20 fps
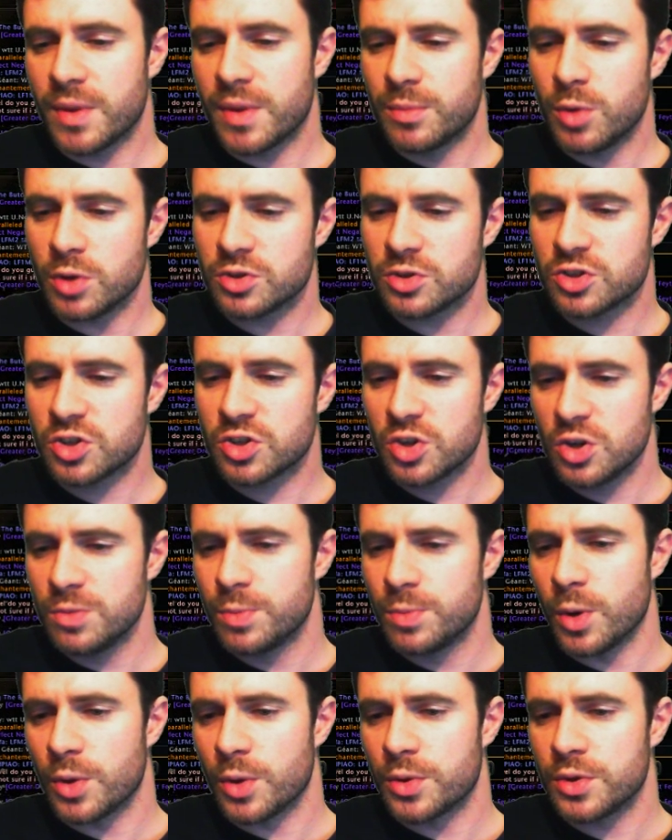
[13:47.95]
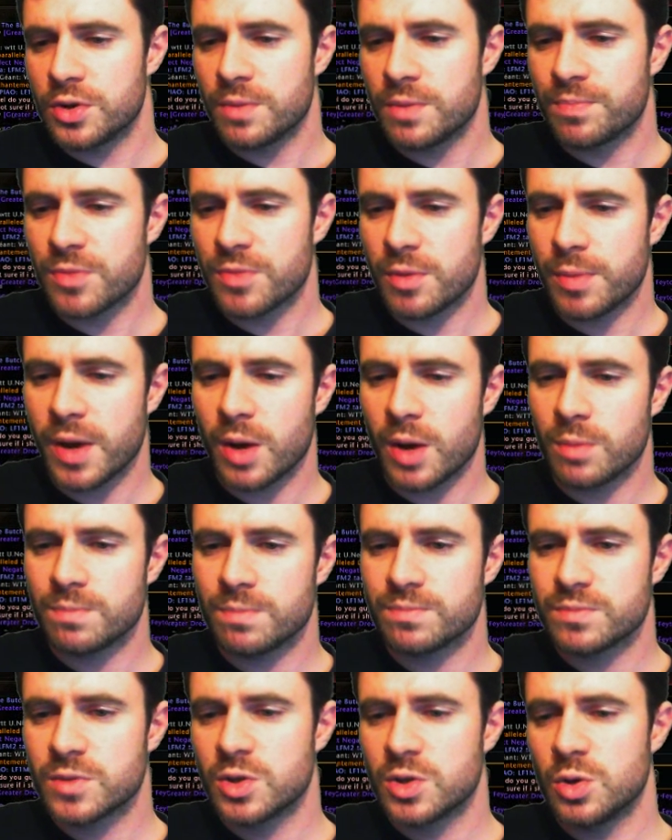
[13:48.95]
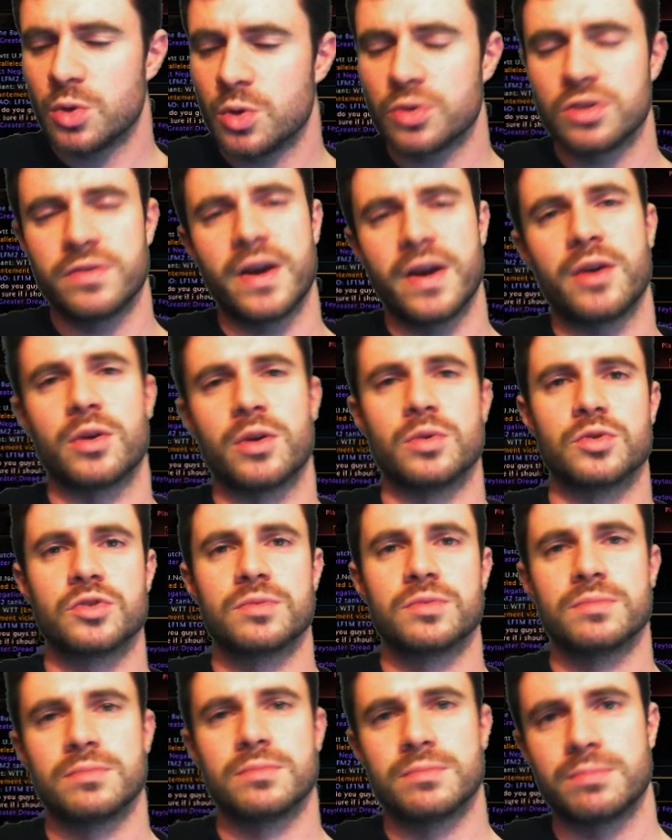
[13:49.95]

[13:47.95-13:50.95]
I'm not too bothered about Cordon of Arrows